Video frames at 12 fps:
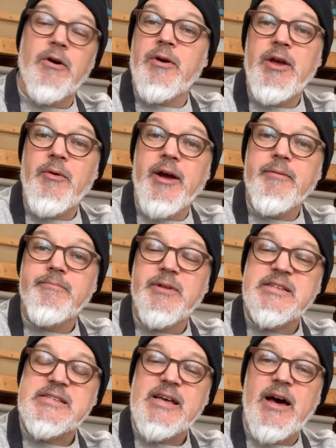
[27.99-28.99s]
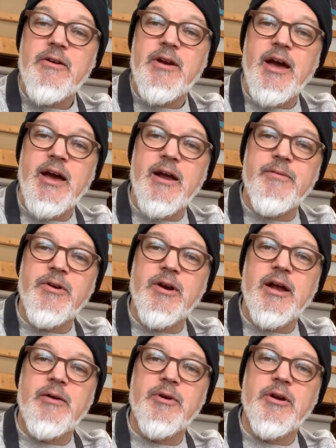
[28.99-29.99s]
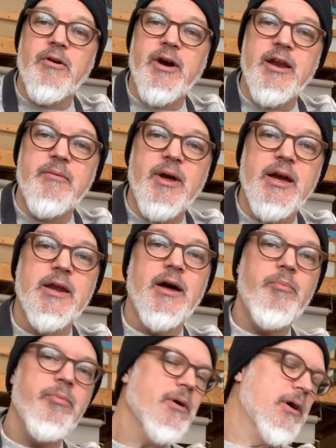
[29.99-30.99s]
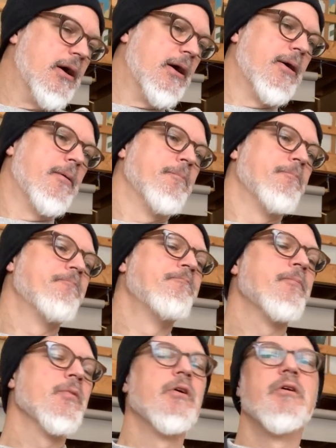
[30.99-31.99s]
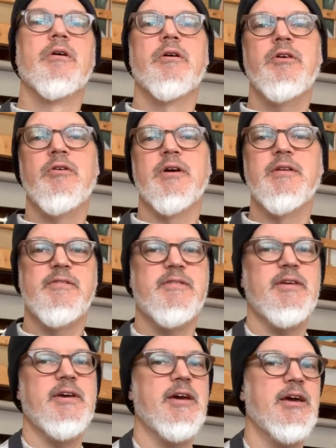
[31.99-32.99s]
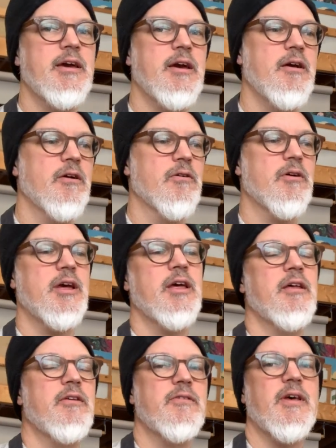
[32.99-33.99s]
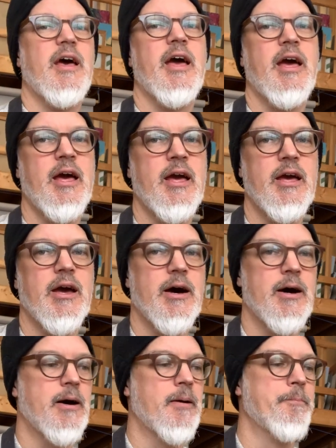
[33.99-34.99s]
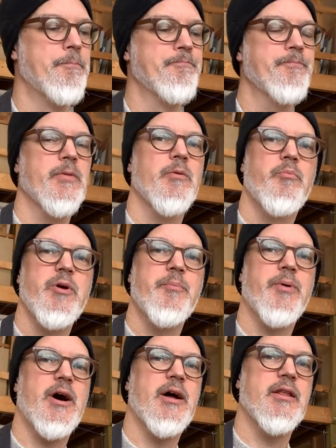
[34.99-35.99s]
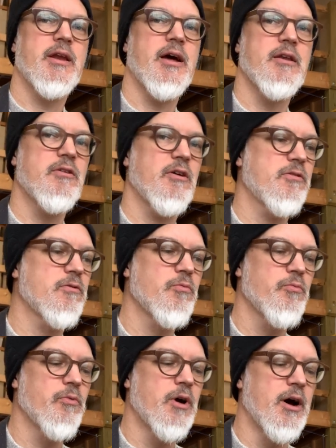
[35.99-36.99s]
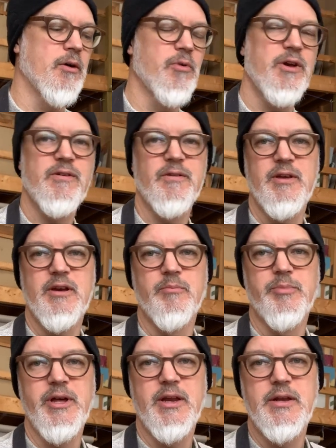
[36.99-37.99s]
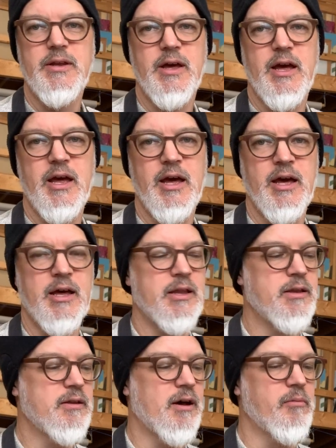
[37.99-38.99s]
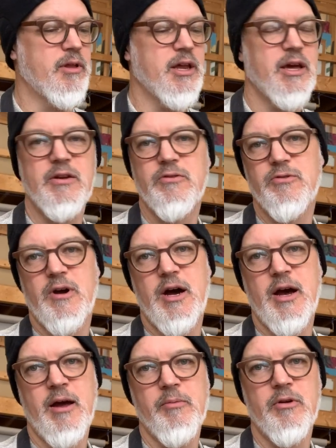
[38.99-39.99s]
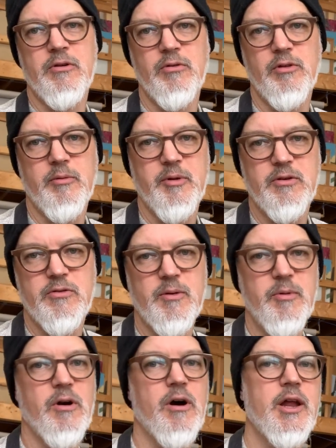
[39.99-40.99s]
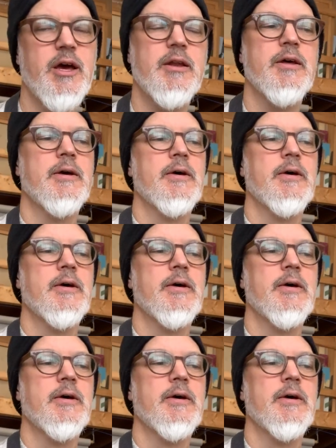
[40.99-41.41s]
anyway, it's Saturday, and I figured I would go ahead and make it up. You can see here is a big pot that I just recently completed, and I'm letting it dry. I'm going to do a little bit of trimming on it.